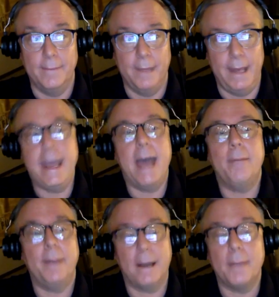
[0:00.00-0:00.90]
he can't
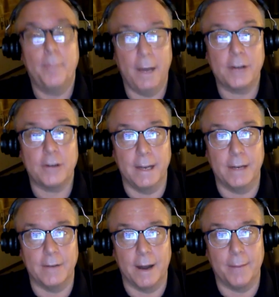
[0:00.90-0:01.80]
pick up a picture that he
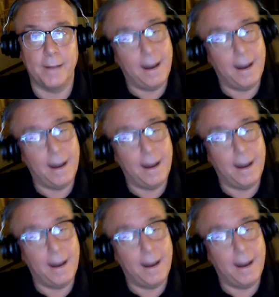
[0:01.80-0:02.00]
dropped.